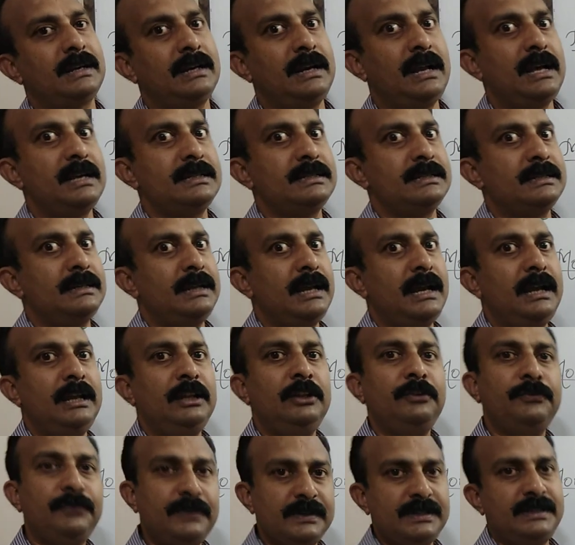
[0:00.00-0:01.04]
class
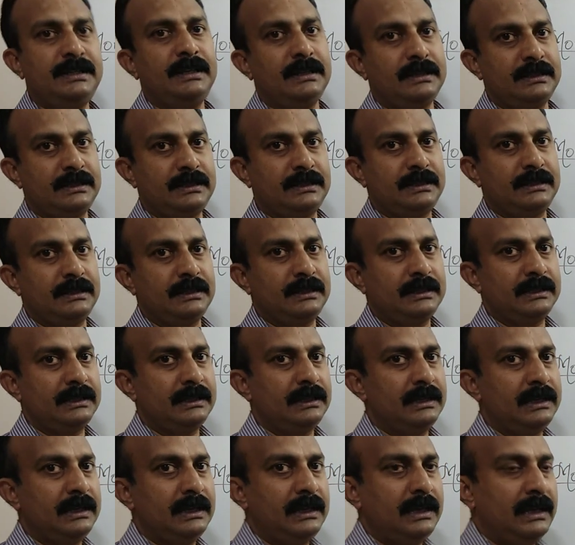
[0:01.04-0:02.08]
9 physics.
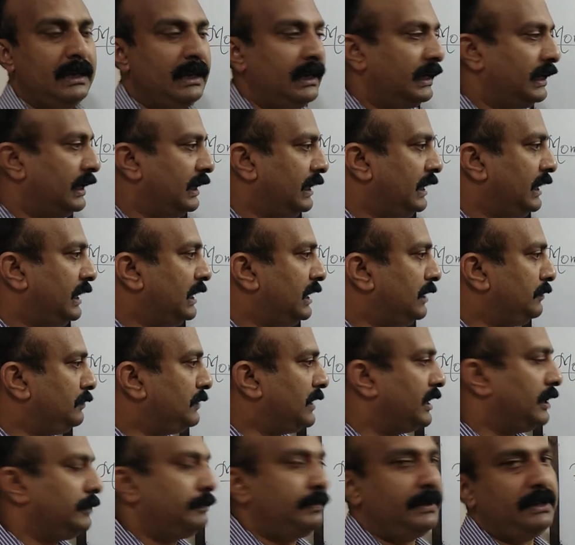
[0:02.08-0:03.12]
In
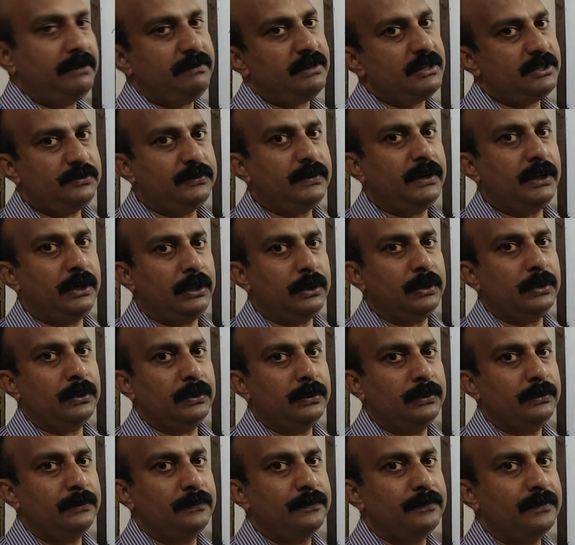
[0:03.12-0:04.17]
my previous
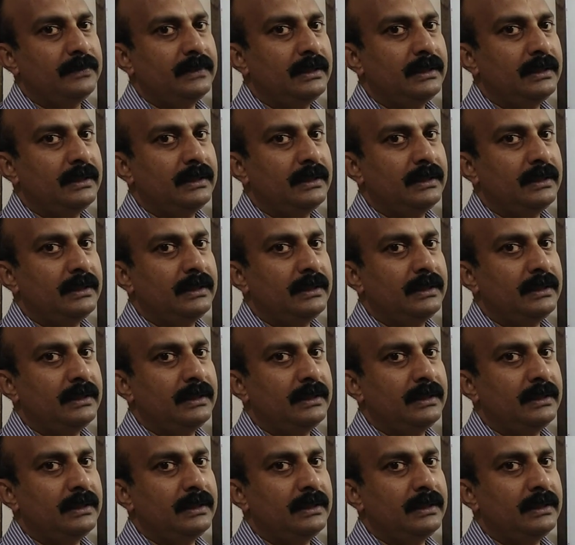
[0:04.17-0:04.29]
video